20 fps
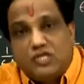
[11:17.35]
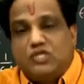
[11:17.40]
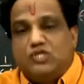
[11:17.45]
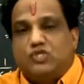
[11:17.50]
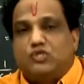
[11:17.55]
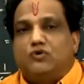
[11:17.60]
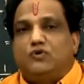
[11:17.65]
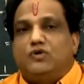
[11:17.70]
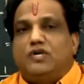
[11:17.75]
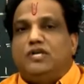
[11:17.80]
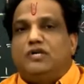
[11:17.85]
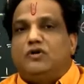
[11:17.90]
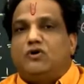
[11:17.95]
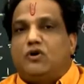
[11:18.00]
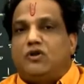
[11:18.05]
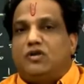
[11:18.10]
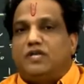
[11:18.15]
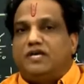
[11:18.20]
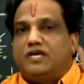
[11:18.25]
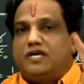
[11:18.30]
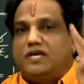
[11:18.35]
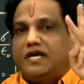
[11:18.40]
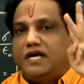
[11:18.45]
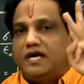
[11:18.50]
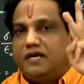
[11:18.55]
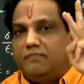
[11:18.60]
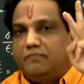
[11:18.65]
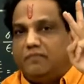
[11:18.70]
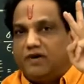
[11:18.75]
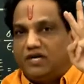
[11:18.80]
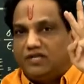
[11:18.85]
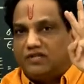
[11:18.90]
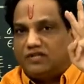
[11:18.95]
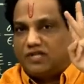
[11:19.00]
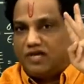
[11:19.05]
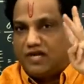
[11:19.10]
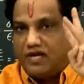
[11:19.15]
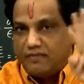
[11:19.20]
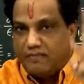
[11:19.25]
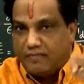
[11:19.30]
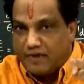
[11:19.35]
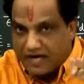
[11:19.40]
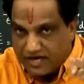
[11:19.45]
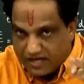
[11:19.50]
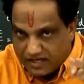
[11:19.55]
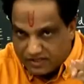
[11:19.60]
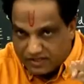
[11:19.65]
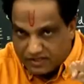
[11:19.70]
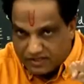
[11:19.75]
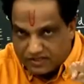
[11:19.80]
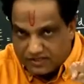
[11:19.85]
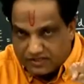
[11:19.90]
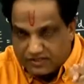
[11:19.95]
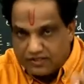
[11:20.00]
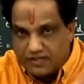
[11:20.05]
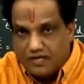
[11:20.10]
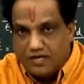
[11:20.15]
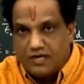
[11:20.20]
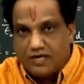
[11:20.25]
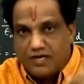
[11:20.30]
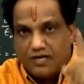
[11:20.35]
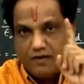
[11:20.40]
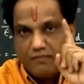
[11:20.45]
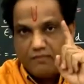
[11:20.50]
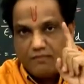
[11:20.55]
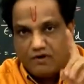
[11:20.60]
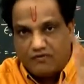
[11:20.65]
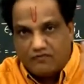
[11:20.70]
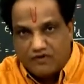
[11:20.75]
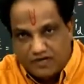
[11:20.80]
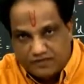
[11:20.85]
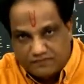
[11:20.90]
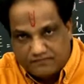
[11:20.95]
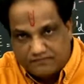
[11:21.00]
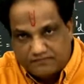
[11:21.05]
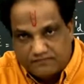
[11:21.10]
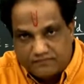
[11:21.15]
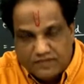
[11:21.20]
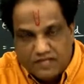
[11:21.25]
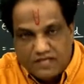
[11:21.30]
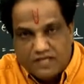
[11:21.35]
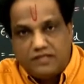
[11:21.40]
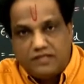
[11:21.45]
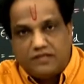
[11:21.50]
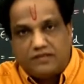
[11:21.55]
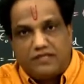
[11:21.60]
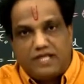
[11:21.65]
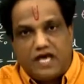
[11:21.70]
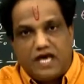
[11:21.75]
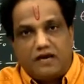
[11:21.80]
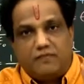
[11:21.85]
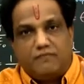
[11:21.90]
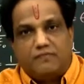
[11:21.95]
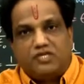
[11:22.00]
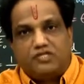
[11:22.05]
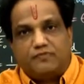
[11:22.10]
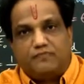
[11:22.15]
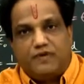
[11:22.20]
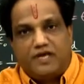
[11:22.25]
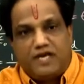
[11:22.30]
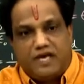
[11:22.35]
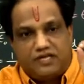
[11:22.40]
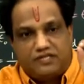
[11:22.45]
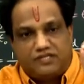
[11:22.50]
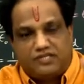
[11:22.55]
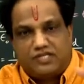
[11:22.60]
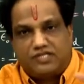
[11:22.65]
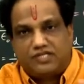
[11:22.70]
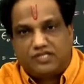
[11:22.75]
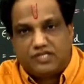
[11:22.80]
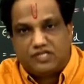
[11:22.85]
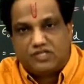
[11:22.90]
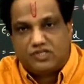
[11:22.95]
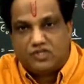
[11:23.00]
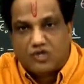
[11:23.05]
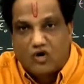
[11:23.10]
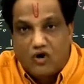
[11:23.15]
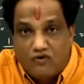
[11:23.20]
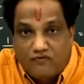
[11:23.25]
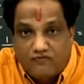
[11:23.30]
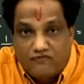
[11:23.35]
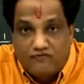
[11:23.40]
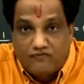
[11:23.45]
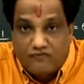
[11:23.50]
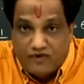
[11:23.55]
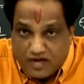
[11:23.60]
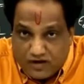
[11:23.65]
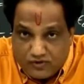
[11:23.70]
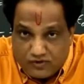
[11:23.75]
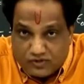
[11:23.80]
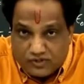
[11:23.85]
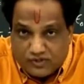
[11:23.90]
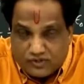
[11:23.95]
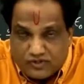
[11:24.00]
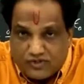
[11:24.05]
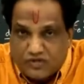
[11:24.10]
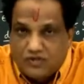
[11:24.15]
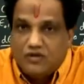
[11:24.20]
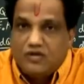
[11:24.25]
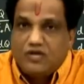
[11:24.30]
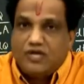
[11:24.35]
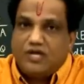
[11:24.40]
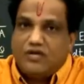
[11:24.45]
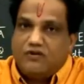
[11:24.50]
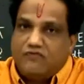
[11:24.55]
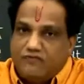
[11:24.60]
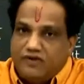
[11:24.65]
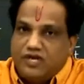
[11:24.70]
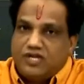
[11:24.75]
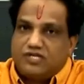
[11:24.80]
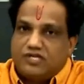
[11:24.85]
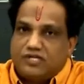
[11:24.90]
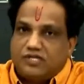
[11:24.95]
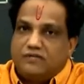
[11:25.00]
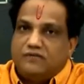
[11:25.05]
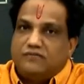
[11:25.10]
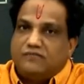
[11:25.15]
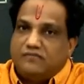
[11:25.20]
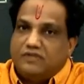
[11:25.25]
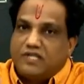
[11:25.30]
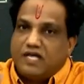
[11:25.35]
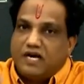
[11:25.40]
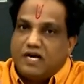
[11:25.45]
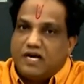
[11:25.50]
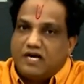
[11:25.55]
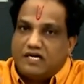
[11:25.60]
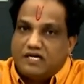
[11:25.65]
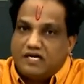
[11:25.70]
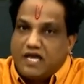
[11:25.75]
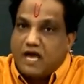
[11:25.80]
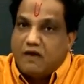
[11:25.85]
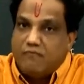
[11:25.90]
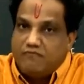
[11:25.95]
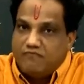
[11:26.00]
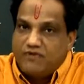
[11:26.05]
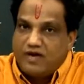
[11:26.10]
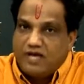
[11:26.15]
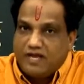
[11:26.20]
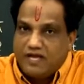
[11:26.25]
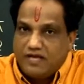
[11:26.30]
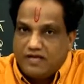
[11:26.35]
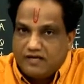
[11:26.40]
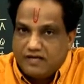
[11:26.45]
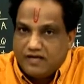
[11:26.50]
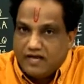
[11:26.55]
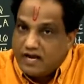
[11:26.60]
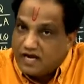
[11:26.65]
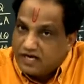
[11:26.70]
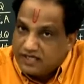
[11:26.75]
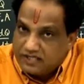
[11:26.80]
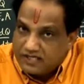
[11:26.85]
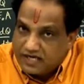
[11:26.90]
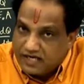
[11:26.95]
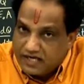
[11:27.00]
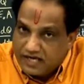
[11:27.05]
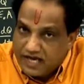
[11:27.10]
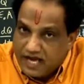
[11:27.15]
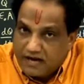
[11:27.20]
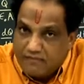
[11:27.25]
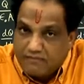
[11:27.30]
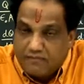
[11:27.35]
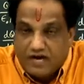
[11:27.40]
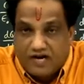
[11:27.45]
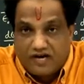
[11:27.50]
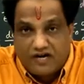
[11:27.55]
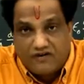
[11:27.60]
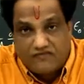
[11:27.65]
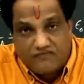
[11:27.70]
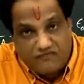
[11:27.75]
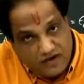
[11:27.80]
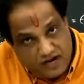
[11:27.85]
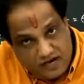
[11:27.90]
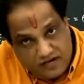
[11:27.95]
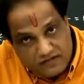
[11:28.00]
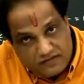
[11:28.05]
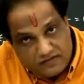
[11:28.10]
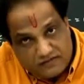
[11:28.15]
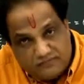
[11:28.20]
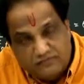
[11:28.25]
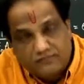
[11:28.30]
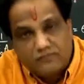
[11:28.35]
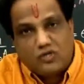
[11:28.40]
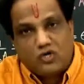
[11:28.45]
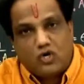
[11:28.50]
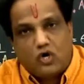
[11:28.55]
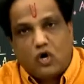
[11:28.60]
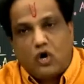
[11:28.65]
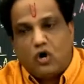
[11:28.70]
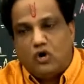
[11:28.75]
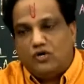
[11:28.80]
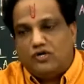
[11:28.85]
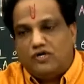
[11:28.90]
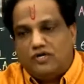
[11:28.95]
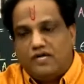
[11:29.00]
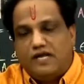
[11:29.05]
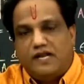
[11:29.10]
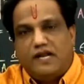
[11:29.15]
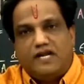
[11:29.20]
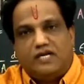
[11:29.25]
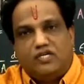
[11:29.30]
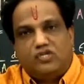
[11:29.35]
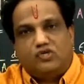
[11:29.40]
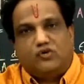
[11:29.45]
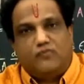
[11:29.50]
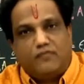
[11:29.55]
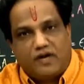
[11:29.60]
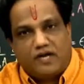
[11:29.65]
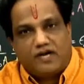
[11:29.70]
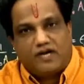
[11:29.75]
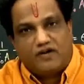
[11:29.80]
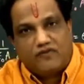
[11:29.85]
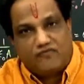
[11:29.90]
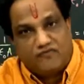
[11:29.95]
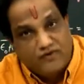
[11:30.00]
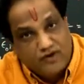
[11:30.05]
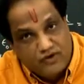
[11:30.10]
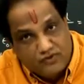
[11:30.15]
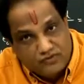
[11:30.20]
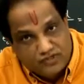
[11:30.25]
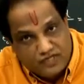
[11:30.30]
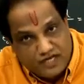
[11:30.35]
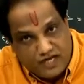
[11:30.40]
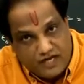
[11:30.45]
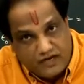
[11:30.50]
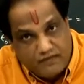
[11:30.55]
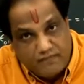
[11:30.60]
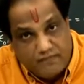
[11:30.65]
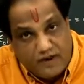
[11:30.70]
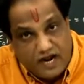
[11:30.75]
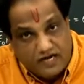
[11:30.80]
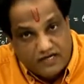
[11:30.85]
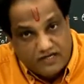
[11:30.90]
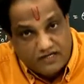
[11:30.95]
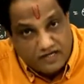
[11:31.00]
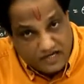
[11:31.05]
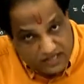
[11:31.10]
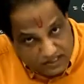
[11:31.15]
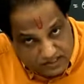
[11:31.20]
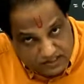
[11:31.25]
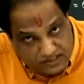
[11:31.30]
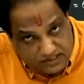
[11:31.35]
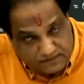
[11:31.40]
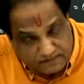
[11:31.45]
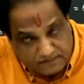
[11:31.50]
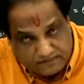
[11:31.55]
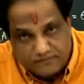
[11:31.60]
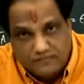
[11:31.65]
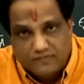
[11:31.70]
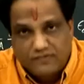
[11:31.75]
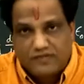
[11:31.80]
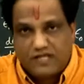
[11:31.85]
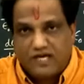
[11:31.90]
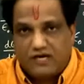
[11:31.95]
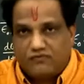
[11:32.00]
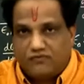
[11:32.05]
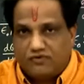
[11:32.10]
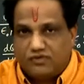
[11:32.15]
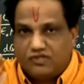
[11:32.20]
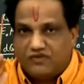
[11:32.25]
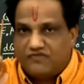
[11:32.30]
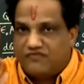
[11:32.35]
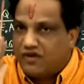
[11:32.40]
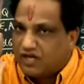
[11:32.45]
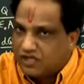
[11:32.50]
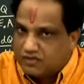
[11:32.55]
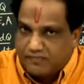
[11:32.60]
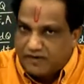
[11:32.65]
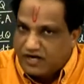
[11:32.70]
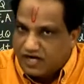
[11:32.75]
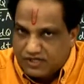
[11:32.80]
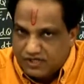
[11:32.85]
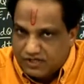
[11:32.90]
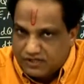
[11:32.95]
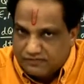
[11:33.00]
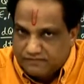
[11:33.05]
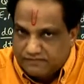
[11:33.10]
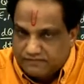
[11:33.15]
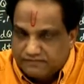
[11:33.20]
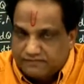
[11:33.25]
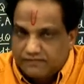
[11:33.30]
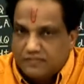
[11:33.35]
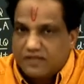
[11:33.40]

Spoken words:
So in all he had made 3 predictions. Number 1, there must be existence of waves in which there are time-varying electric and magnetic field called electromagnetic waves in practice. That was the first prediction.